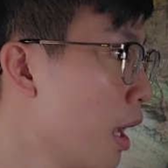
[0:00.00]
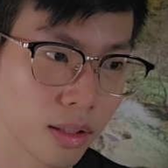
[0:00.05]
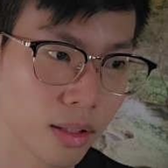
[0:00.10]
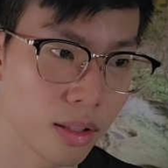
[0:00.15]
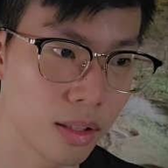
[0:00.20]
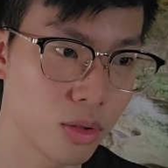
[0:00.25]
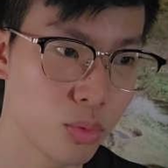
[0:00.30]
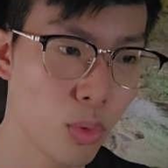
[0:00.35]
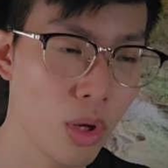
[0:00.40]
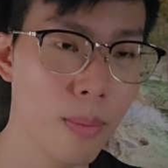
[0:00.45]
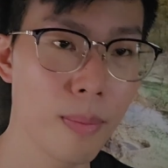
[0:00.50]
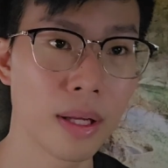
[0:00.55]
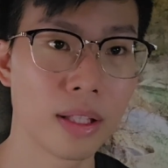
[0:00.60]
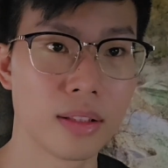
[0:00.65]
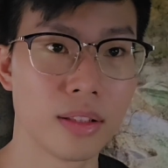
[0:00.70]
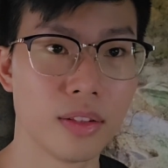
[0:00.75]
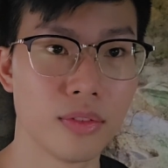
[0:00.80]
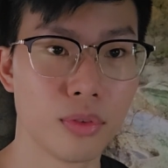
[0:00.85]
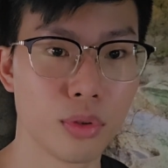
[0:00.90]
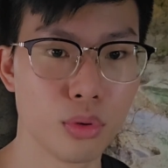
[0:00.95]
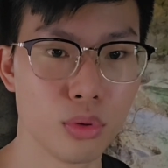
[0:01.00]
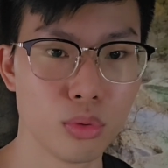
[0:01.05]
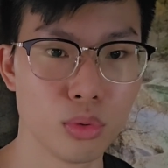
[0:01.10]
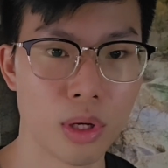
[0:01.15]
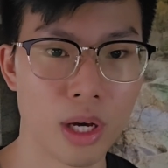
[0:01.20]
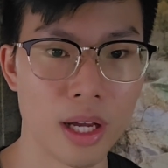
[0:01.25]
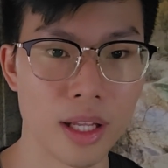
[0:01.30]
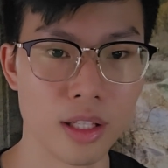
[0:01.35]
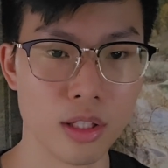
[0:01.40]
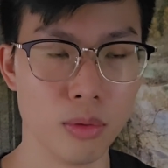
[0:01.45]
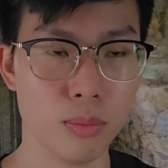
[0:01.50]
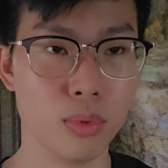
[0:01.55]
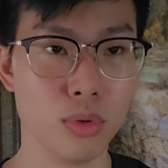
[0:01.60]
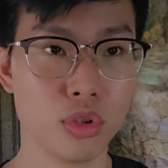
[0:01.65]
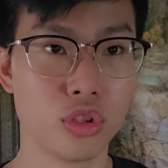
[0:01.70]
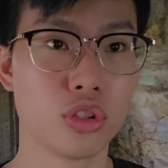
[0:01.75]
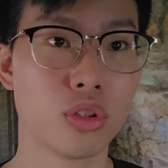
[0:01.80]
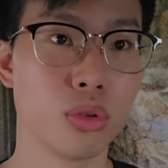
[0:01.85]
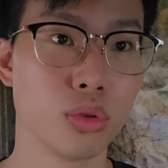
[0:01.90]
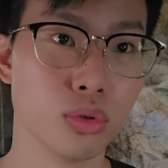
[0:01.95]
It's way better for you to hide in the bush
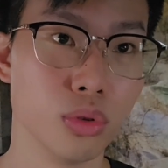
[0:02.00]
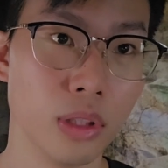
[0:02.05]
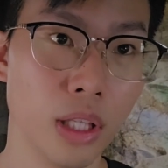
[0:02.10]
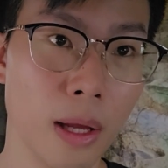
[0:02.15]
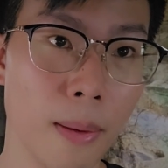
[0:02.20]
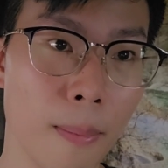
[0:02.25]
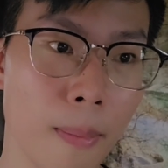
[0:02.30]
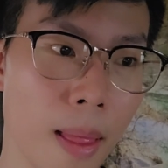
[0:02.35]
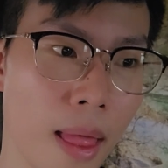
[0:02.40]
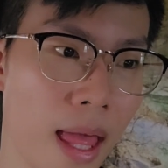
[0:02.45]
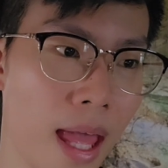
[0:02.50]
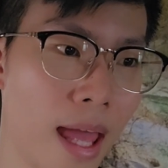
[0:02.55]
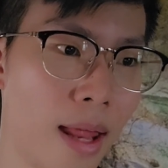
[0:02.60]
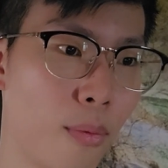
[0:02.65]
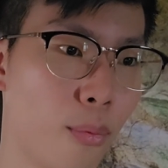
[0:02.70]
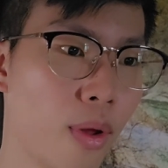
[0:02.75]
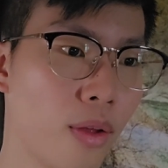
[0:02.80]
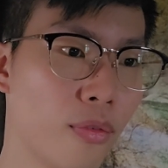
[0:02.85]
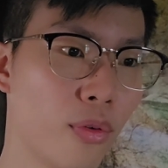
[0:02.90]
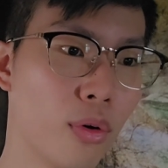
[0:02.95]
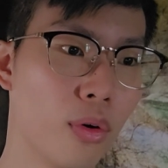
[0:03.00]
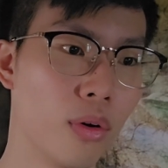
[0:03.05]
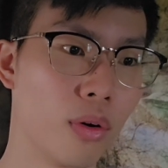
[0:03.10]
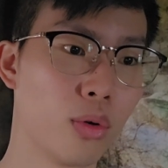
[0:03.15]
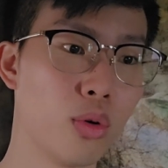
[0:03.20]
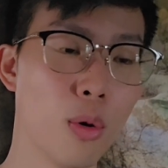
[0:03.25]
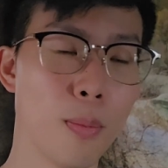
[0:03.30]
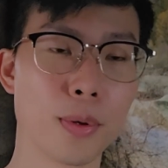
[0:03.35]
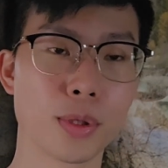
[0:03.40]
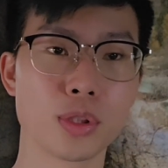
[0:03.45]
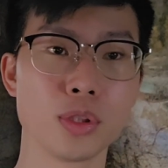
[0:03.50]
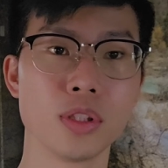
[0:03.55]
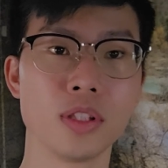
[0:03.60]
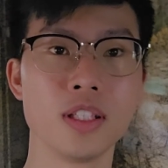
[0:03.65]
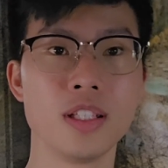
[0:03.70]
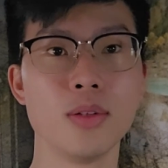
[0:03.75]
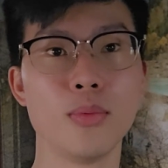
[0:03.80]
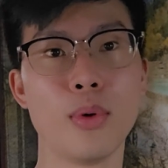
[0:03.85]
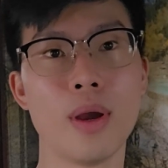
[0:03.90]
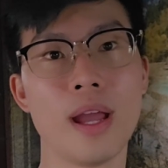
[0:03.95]
close to them and wait for a good
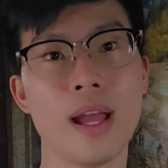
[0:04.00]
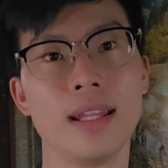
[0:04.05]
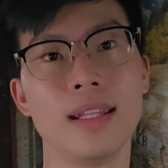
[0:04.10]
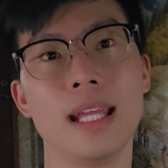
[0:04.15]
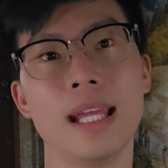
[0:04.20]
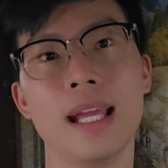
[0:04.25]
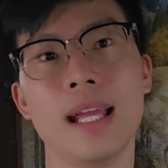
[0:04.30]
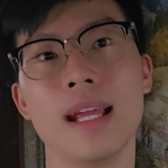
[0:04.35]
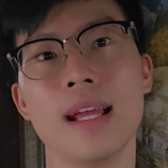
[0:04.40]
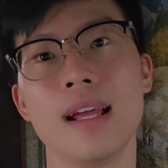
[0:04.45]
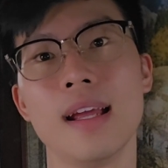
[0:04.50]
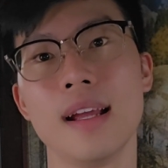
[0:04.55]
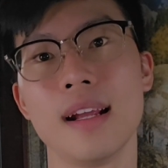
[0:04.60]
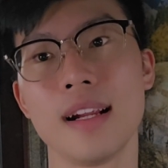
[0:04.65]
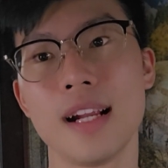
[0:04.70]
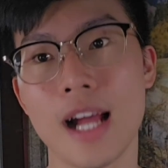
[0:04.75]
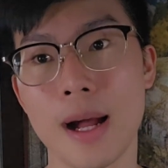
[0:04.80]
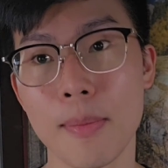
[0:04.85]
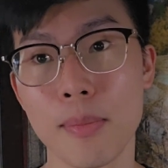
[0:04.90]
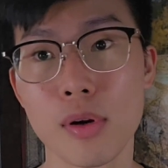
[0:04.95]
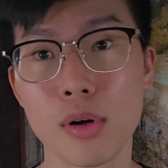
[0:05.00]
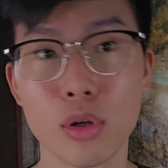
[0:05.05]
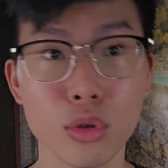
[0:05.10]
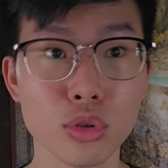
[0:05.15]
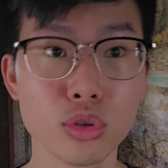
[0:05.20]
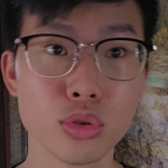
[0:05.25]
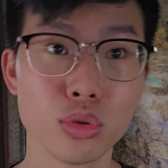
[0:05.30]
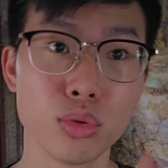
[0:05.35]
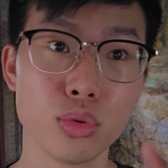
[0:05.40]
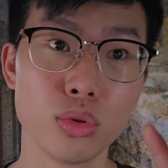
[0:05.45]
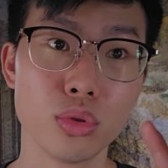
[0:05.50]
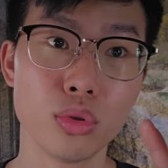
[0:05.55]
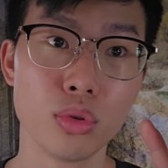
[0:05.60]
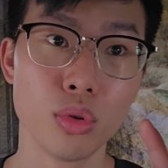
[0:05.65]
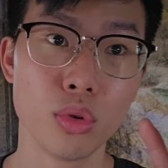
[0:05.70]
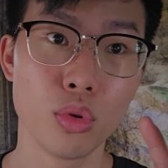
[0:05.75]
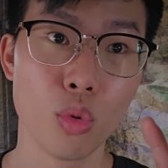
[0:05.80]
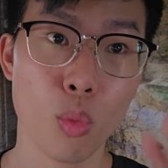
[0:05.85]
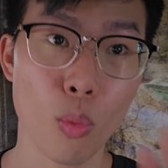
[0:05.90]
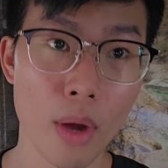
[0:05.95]
opportunity where they come close
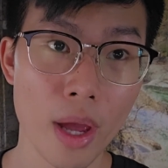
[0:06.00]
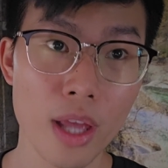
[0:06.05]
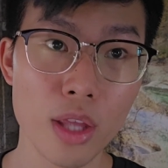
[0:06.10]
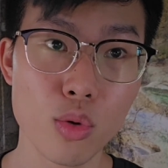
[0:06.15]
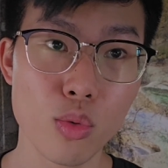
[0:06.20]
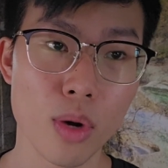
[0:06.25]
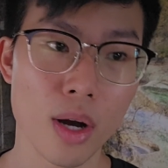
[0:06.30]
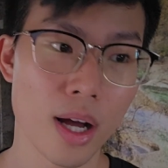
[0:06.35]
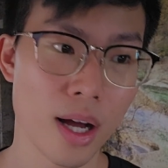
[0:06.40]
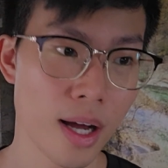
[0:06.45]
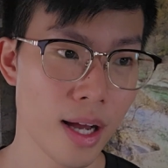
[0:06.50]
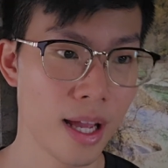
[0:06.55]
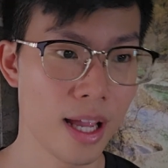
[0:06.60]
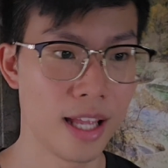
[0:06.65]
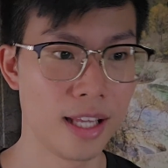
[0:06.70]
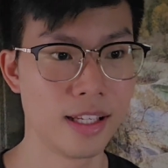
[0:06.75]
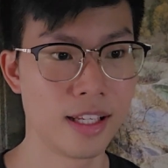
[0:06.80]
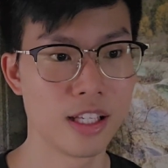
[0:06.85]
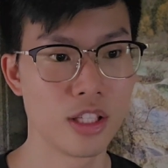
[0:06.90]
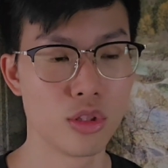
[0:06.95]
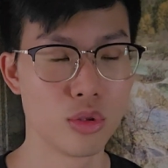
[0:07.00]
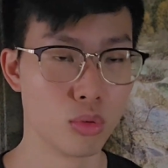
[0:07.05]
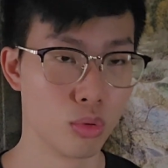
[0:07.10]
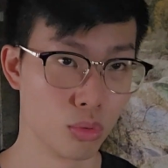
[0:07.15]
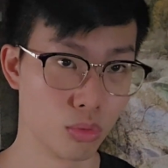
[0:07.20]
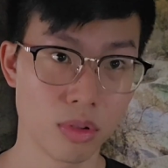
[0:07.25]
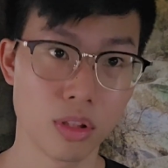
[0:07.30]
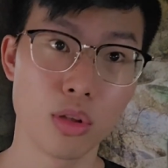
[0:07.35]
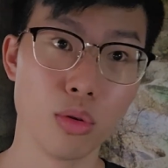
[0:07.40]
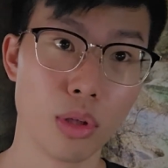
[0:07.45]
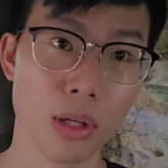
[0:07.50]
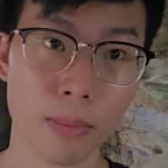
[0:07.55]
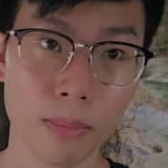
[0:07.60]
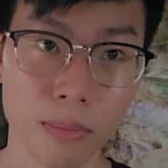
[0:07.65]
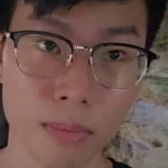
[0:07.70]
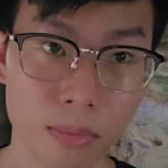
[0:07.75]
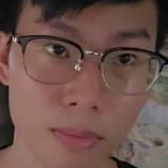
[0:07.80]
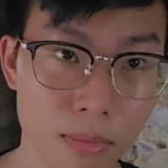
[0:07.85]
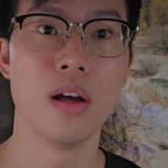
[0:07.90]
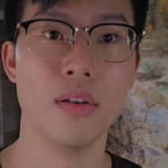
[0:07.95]
to where you are and then you kill them,
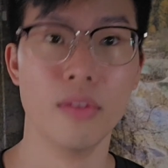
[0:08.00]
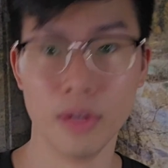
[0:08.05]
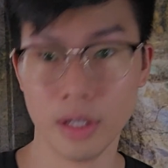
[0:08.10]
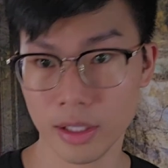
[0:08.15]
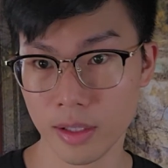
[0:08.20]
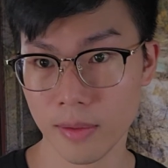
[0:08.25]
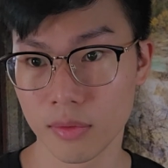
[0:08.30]
right?